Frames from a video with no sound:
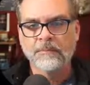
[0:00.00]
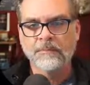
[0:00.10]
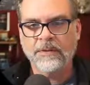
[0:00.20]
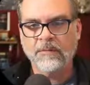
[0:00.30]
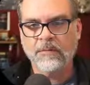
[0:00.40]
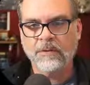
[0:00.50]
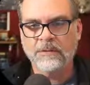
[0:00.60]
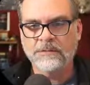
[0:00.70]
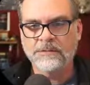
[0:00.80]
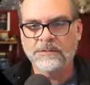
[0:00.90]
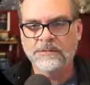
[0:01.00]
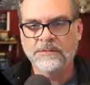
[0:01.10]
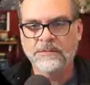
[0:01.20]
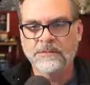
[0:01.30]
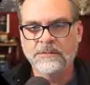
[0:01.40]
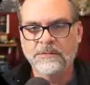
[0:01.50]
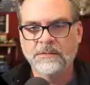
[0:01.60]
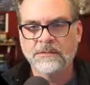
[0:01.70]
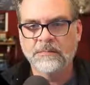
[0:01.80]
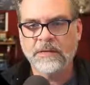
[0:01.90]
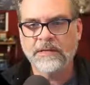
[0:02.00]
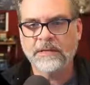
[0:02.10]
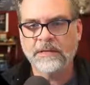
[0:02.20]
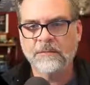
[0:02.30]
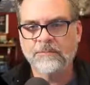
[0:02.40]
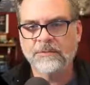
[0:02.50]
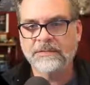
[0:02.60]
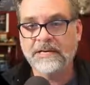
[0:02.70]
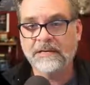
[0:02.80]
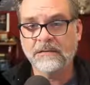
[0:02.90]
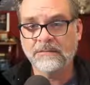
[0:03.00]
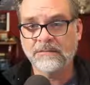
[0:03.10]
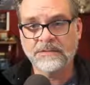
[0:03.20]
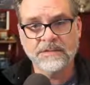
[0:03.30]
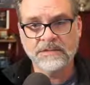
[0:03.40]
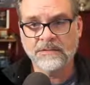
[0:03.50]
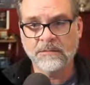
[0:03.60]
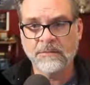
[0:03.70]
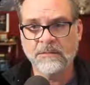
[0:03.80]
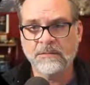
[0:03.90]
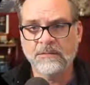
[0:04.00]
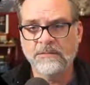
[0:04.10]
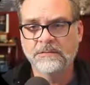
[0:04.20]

the words making up the title of this section of the book.